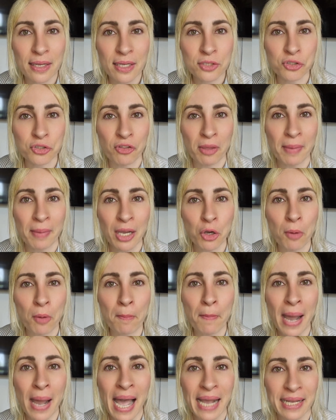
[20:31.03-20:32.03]
So they might come
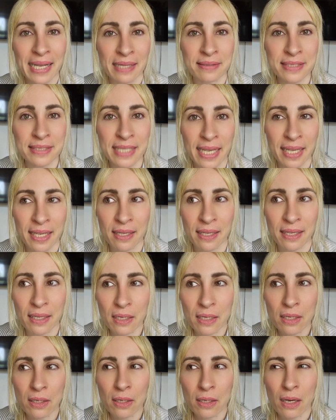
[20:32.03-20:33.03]
back and say,
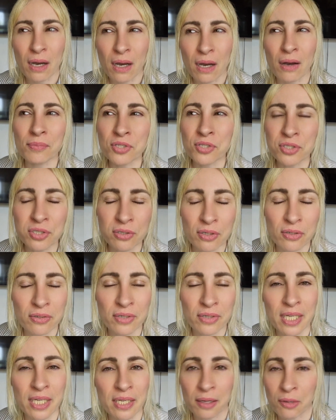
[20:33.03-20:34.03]
oh, I'm
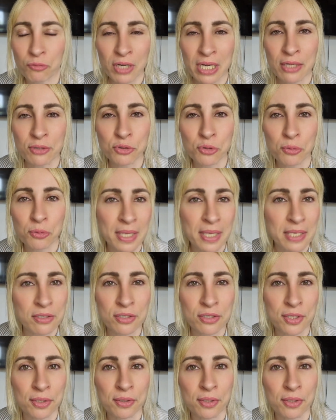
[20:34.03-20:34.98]
sorry, I really do miss you.